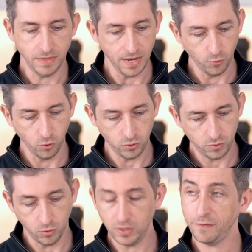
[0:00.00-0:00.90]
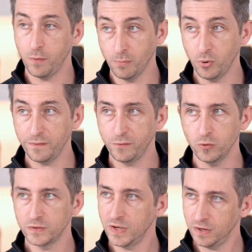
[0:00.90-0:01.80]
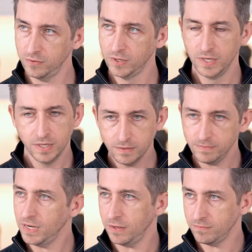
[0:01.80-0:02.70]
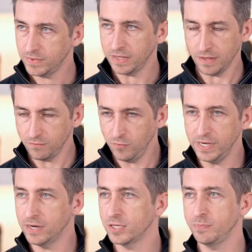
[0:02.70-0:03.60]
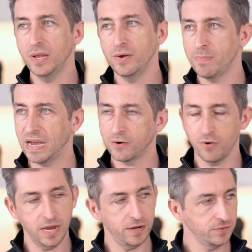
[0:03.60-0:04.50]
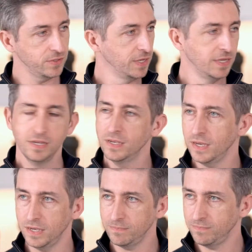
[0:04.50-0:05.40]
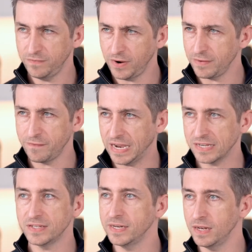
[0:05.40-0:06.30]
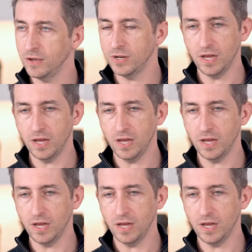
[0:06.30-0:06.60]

And they're all f1.4. So, get a really nice blurry background, very fast in low